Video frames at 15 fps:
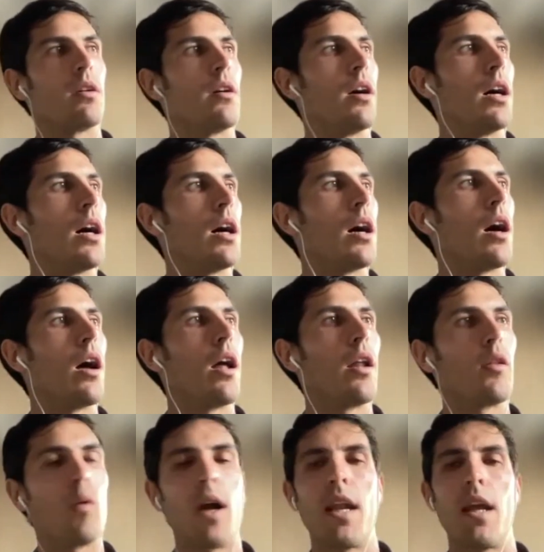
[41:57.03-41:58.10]
uh,
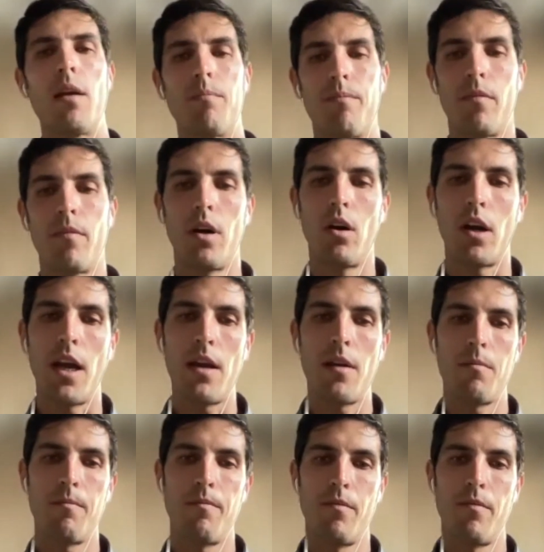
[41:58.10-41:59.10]
twenty, okay?